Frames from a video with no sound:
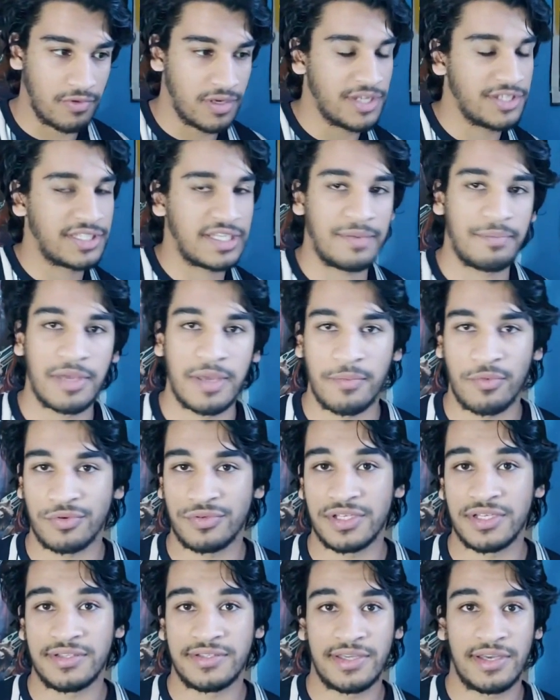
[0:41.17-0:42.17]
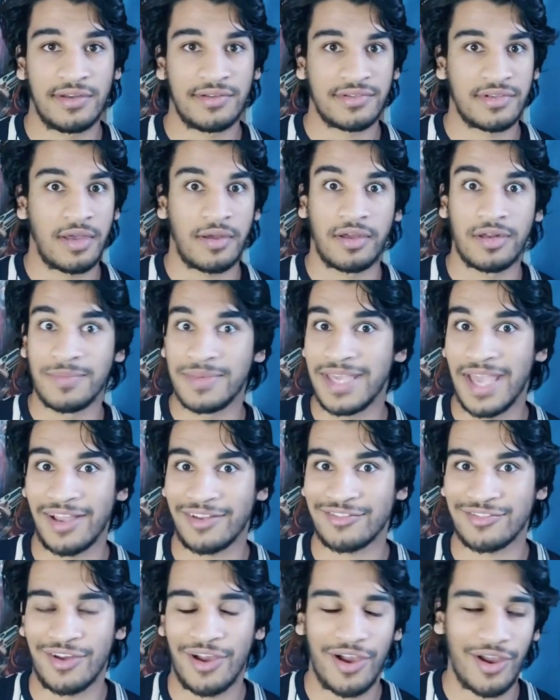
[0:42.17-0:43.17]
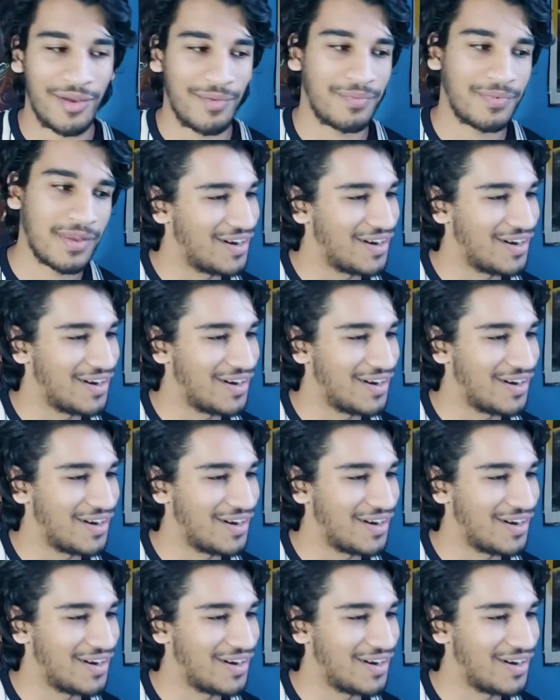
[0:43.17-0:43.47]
releasing a bit more details, I'm going to be extra hyped.